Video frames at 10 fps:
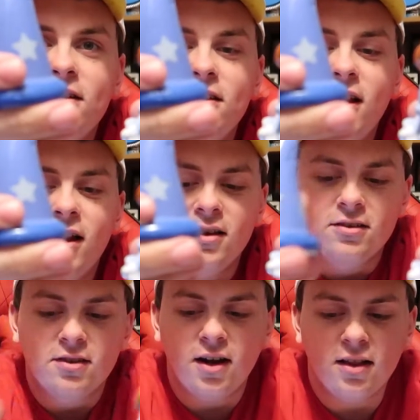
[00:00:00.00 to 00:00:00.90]

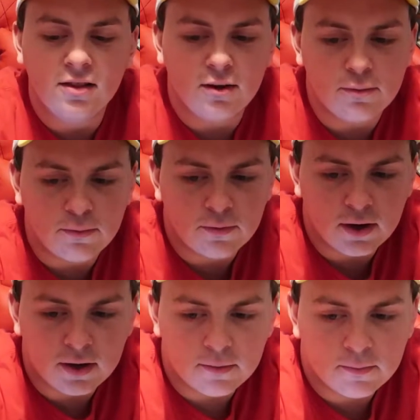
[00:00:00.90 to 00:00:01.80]
Nice. And I love
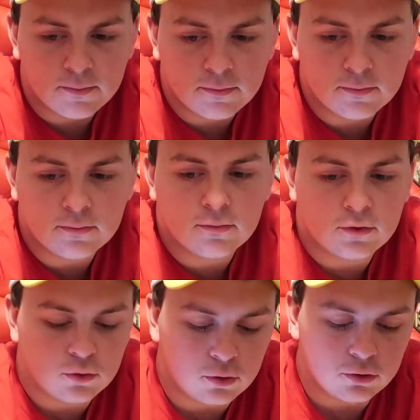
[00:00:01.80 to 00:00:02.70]

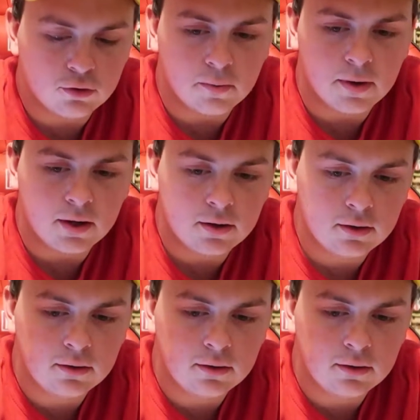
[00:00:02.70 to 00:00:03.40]
Sorcerer Mick.